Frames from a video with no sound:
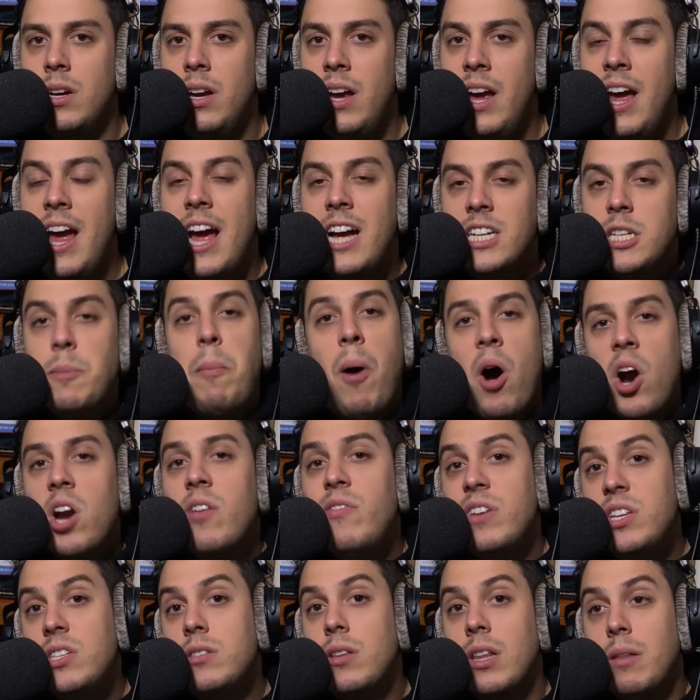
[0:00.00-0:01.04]
is a part of
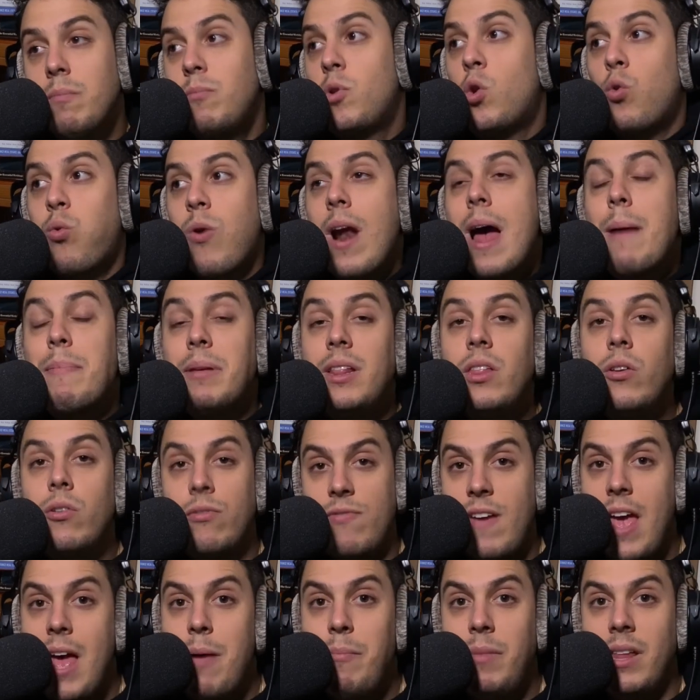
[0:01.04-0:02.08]
his crappy little
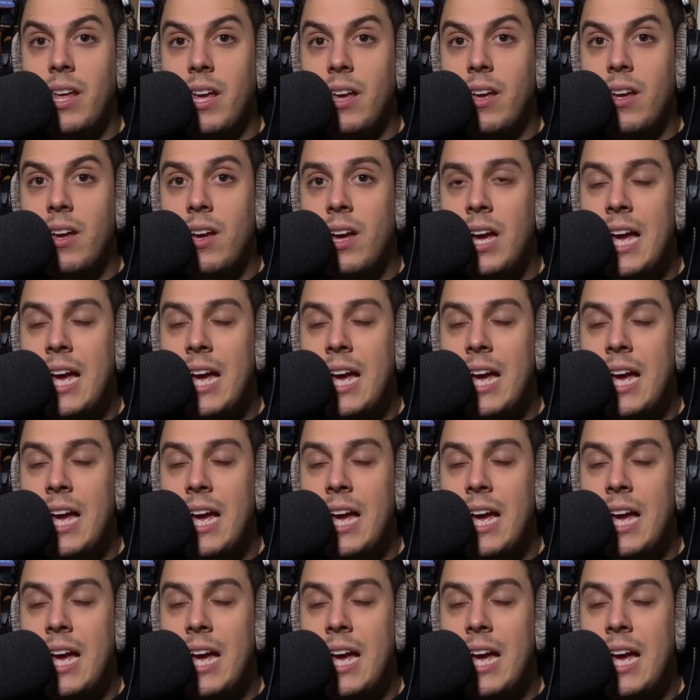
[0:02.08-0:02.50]
family.